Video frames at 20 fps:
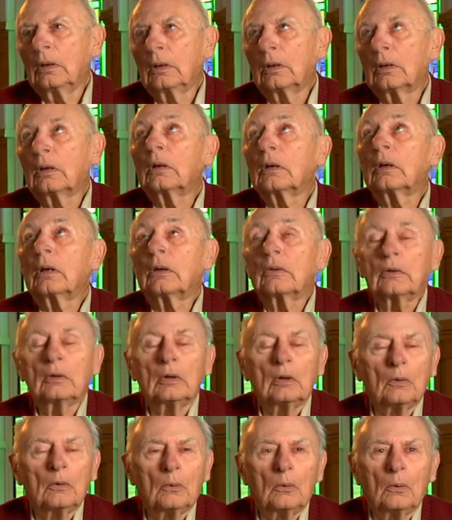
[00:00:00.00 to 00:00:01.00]
And I
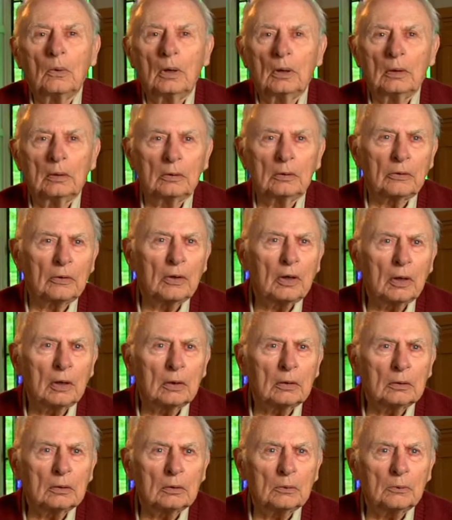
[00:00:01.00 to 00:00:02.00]
thought, what is
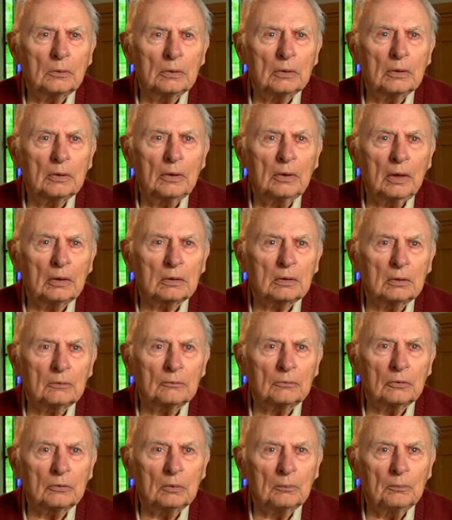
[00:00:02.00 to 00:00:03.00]
that? Where did that come
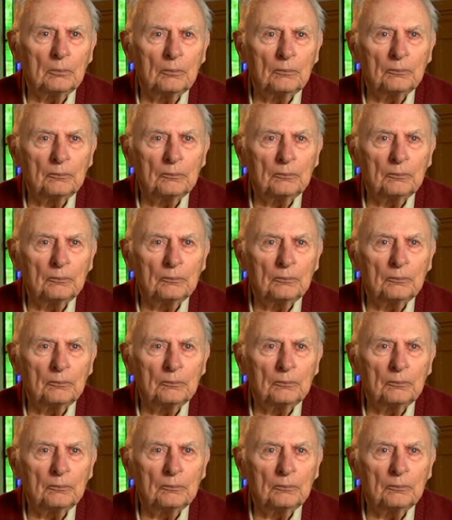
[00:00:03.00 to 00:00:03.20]
from?